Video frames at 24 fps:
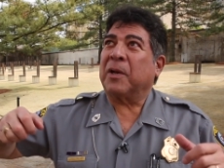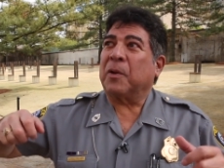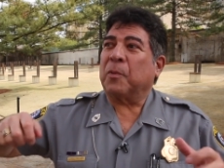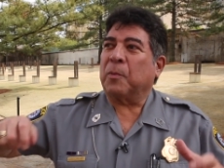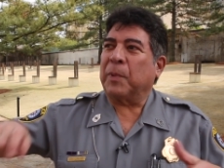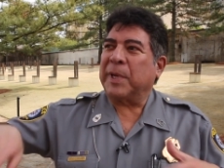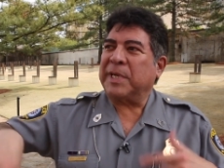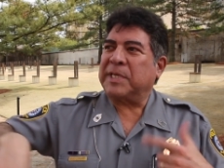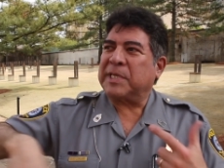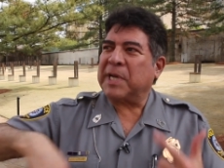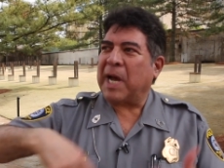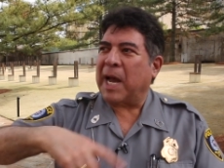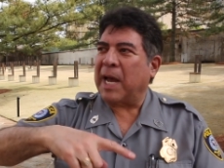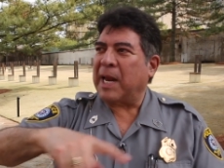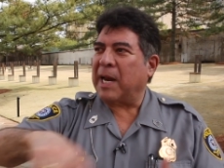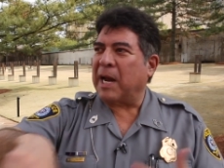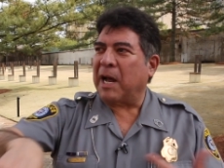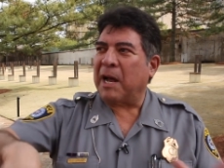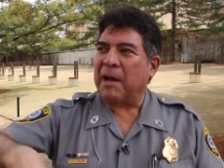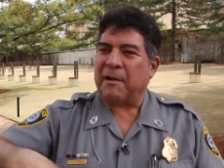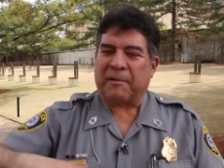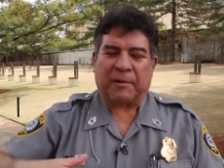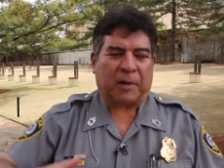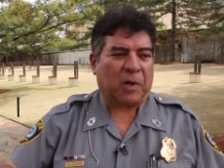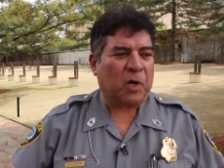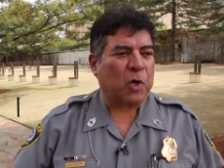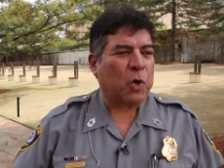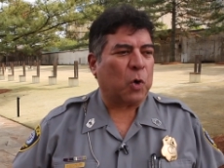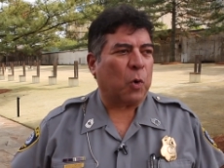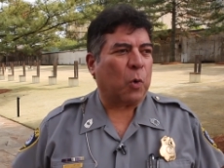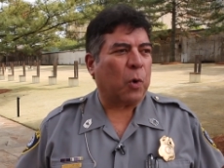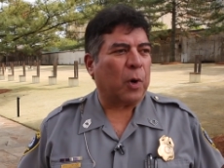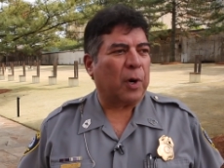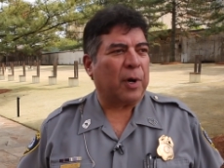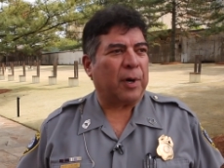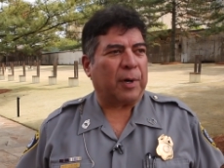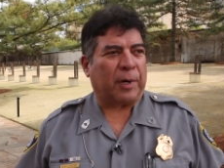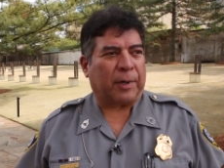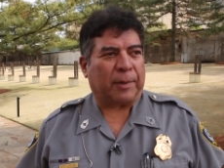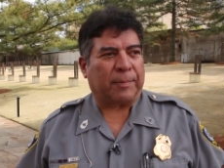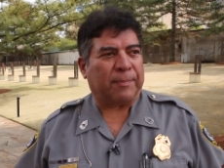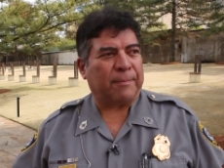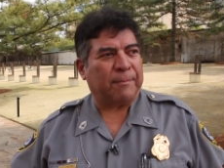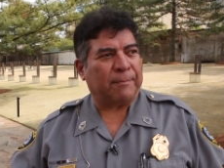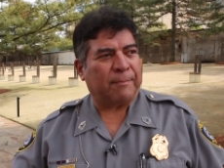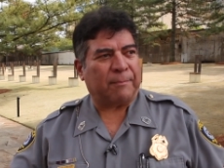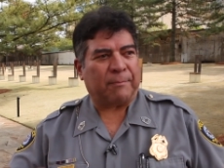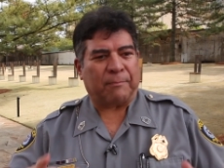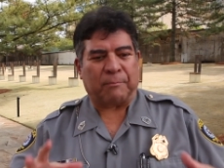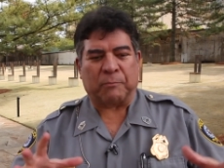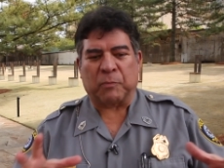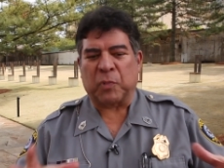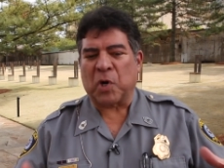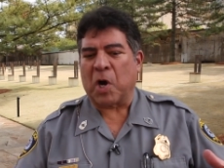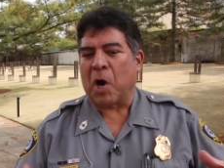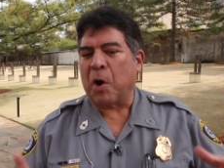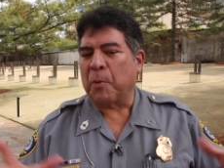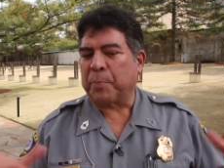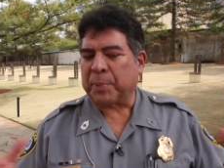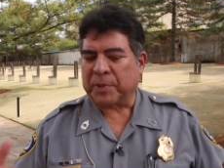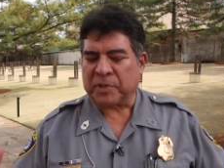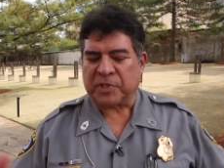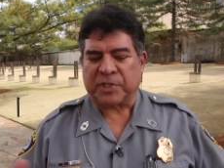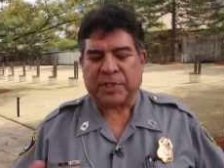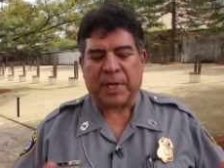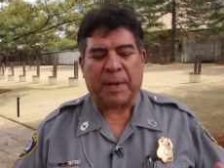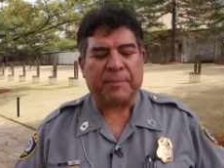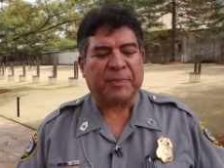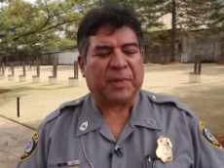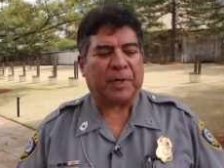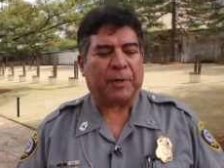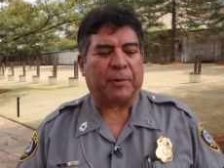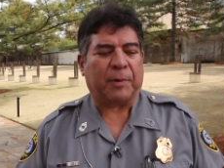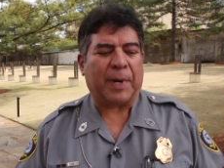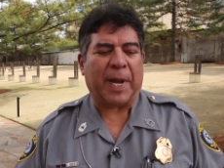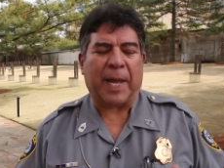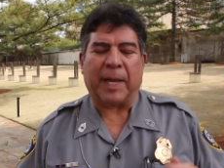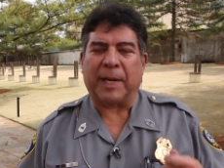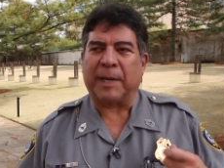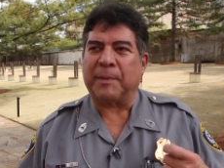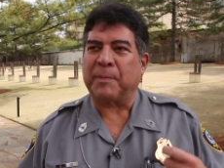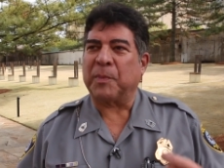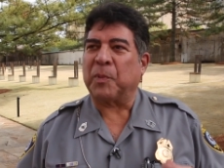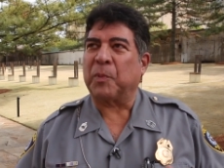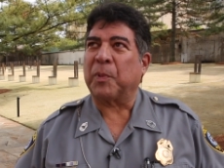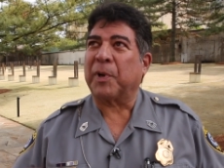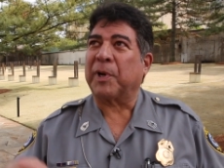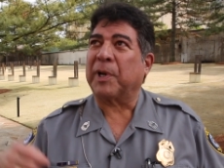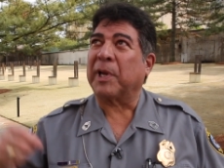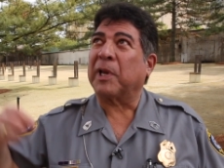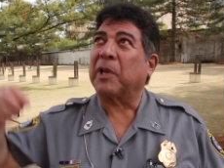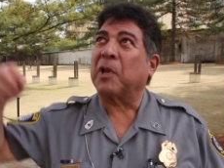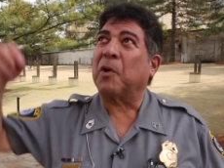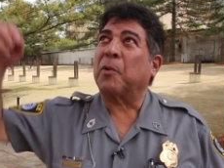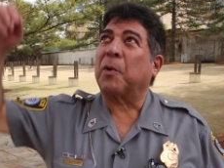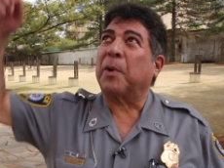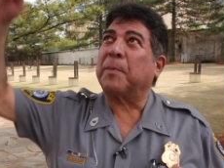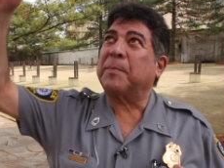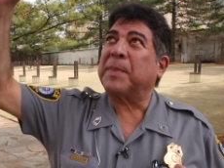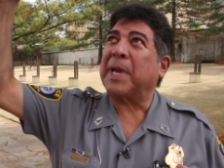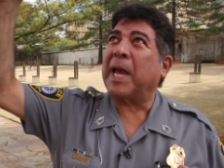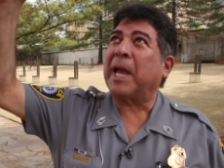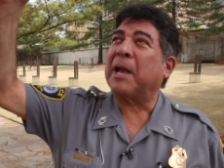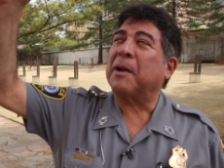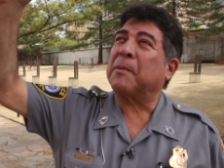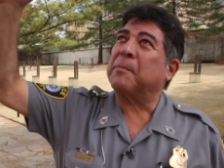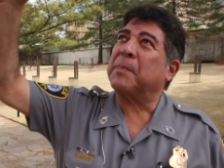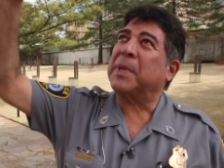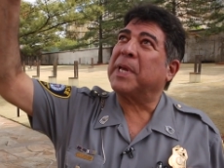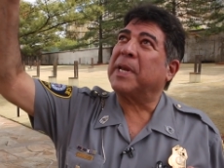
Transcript: we tied a cord or rope or something around him and we are going to lower him down.